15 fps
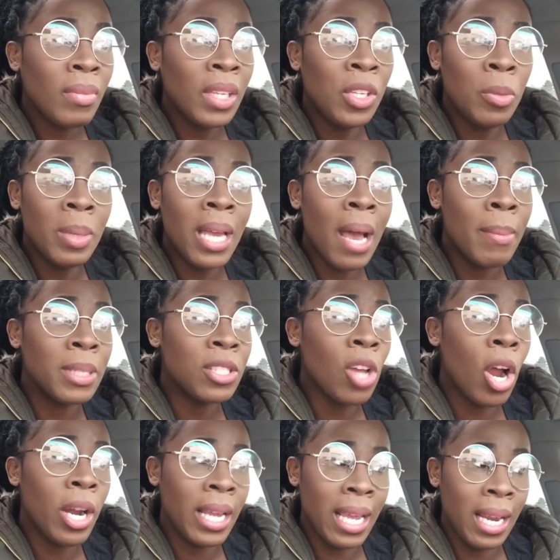you become a
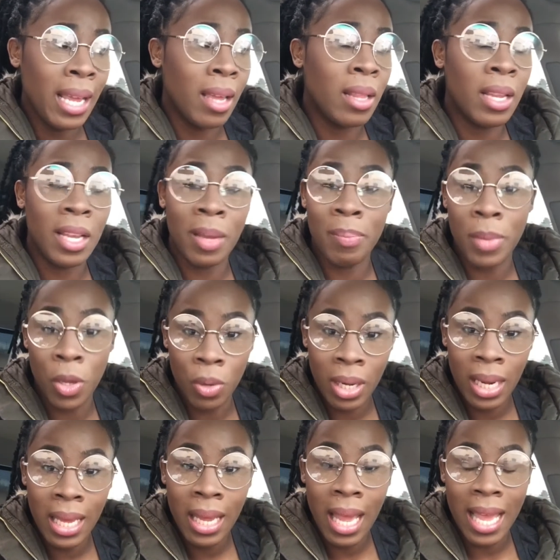target in the
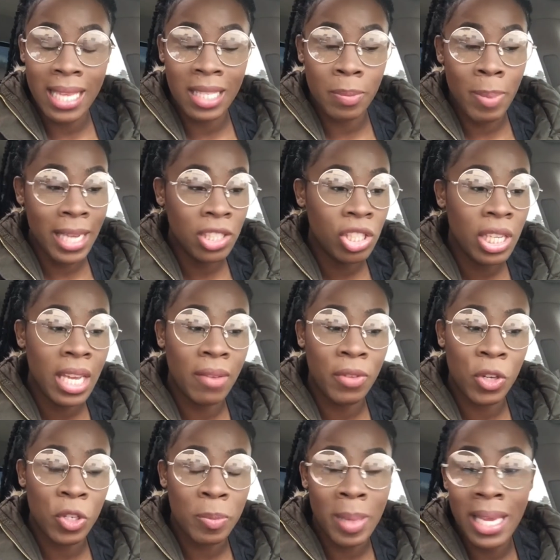community, especially if
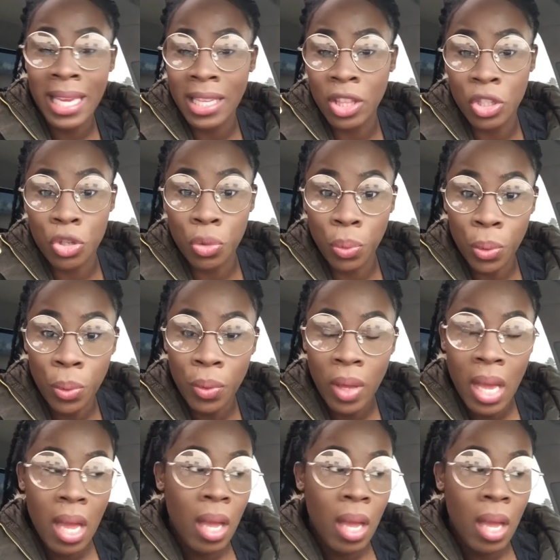you're speaking the truth.